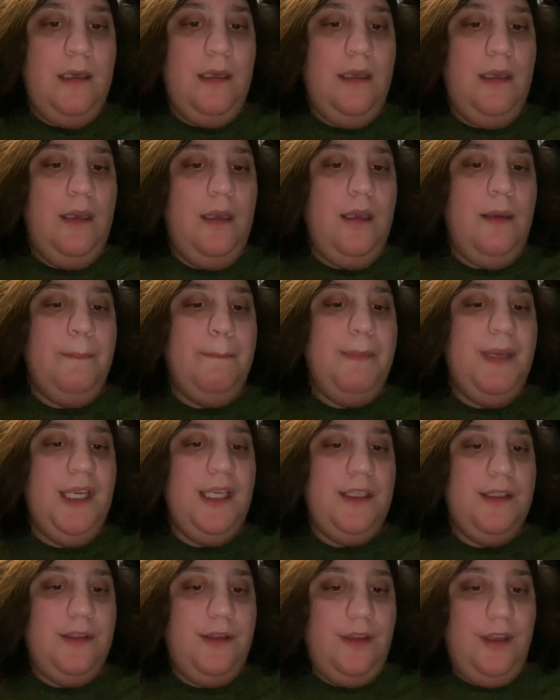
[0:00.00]
and
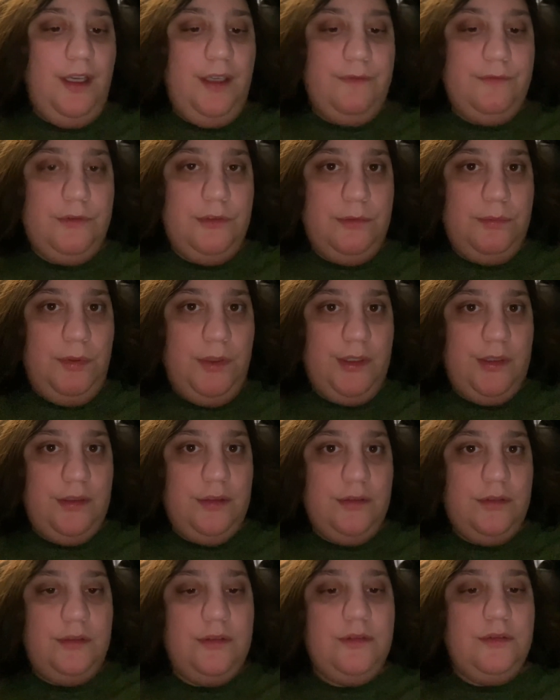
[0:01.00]
Being Thankful
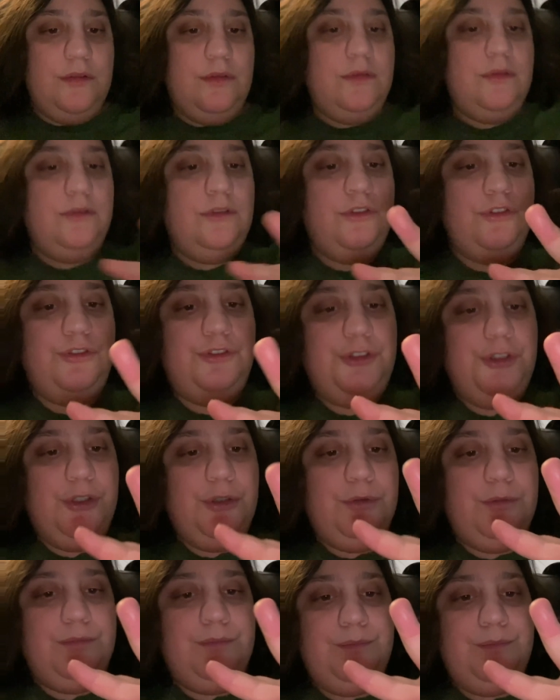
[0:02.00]
Part 2.